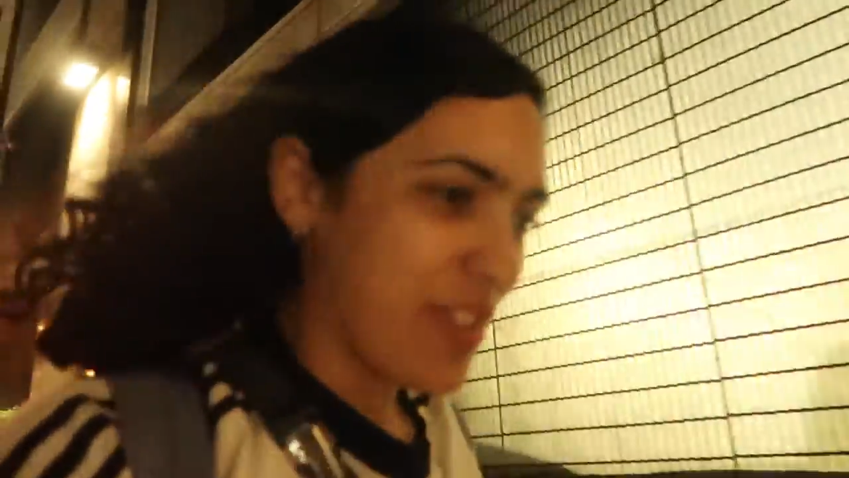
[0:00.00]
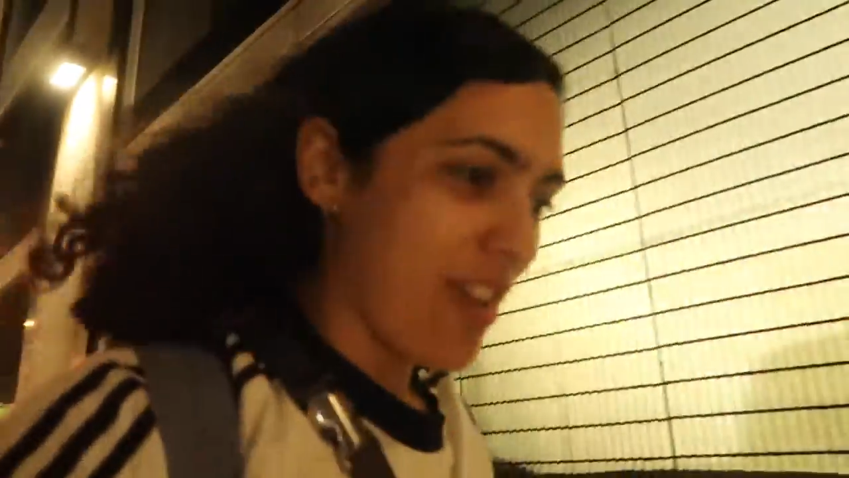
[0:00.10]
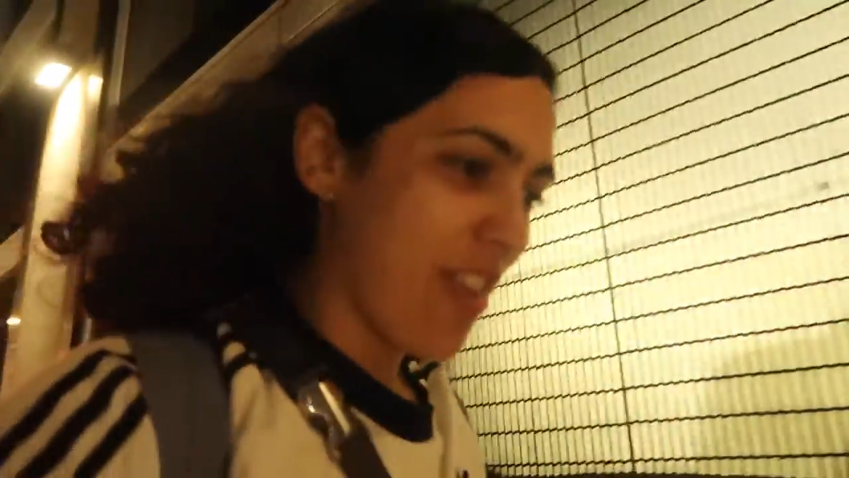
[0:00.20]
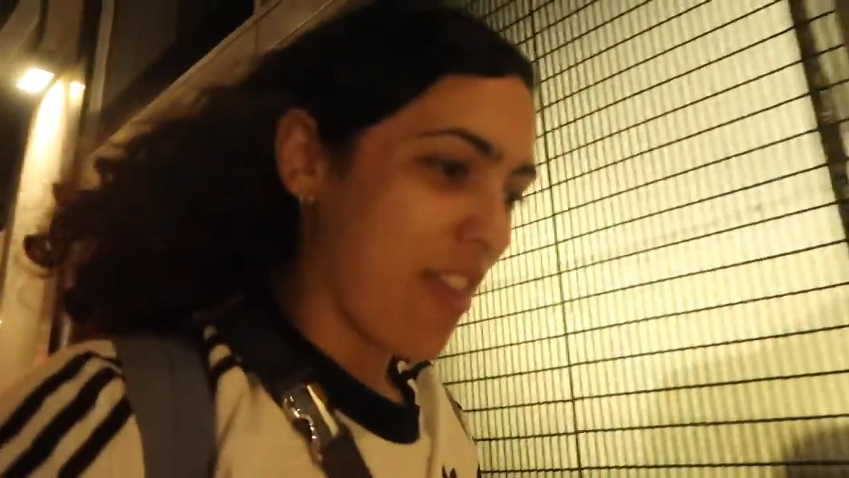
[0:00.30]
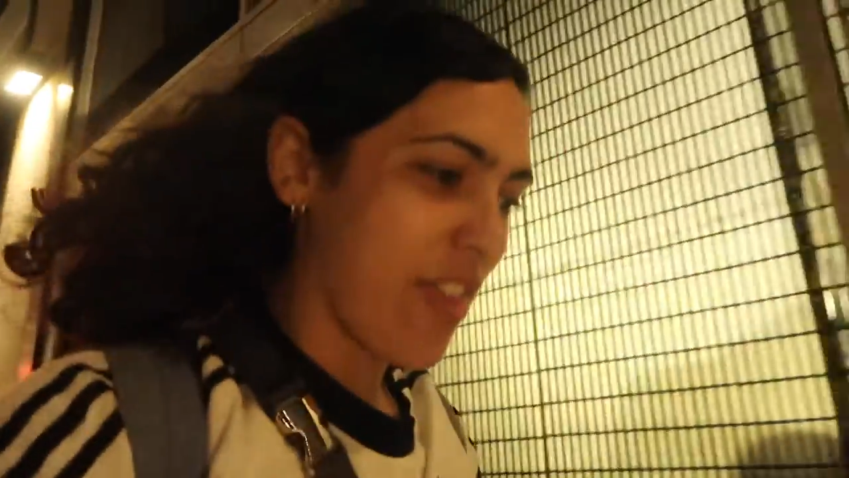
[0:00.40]
was
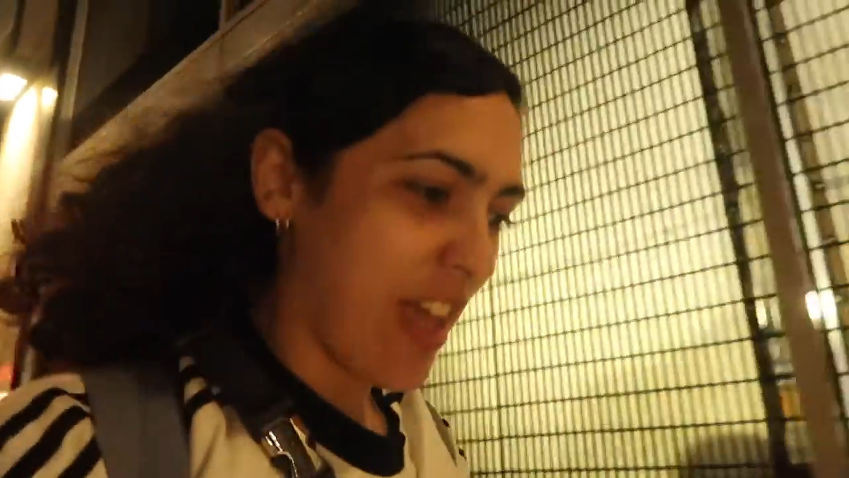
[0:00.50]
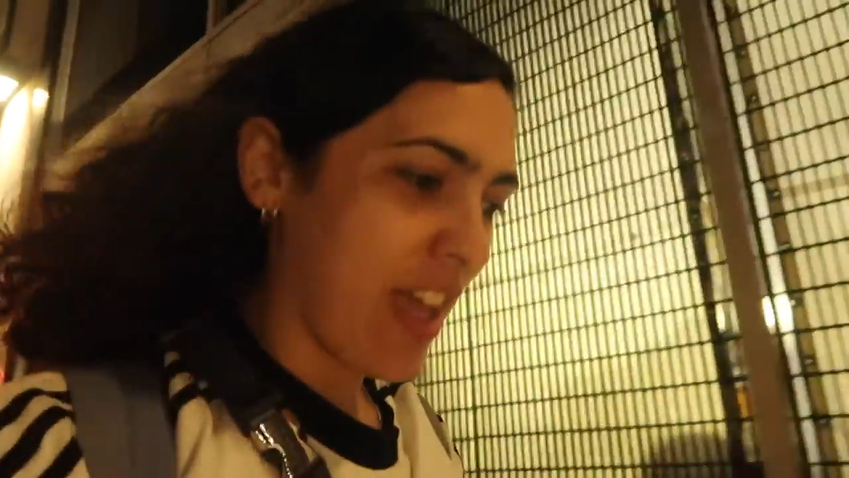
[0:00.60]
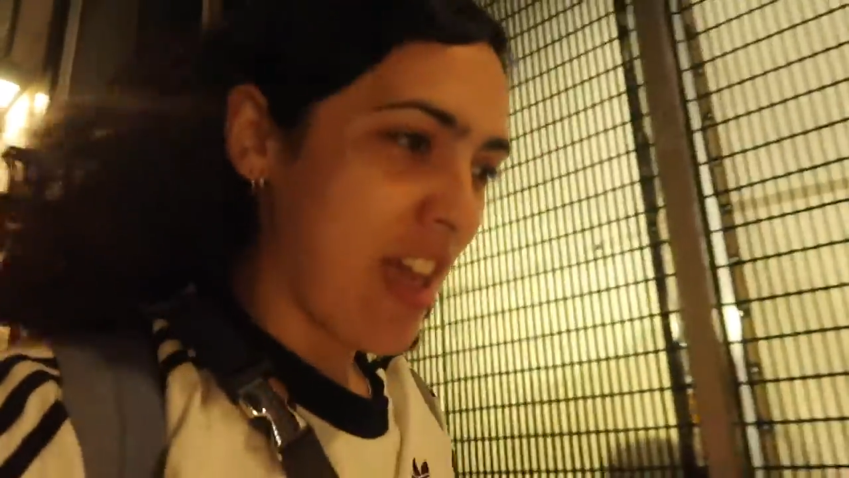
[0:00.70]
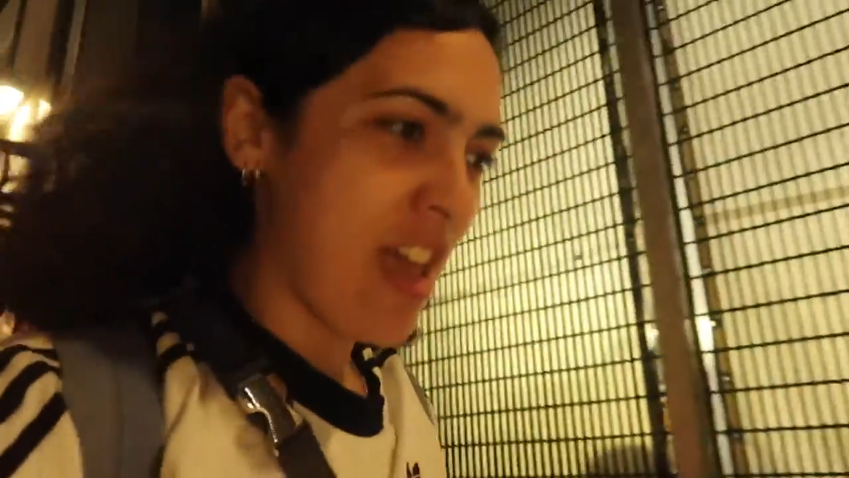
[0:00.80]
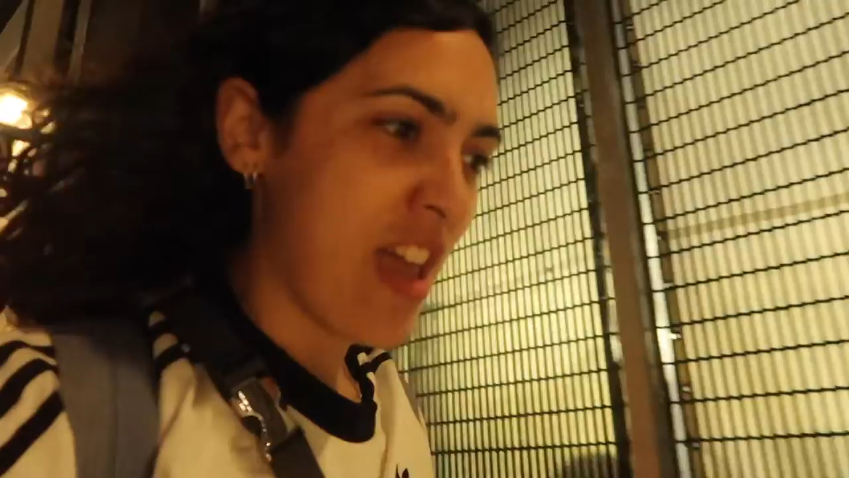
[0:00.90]
the other
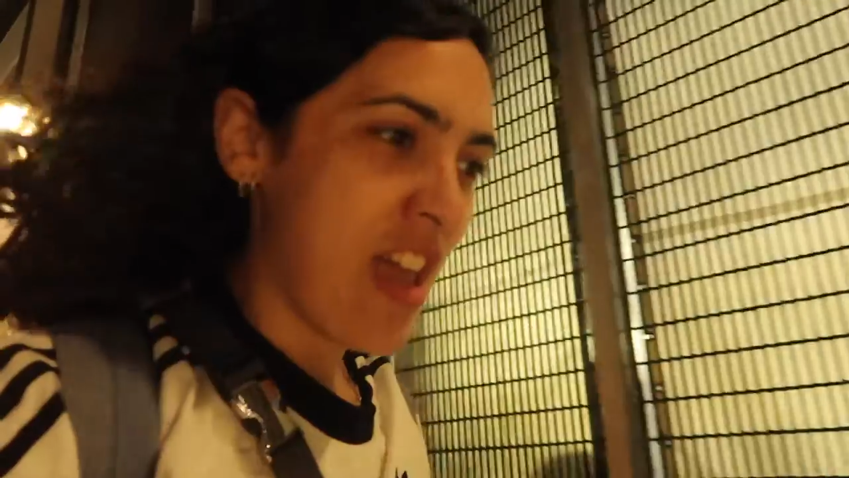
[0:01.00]
thing?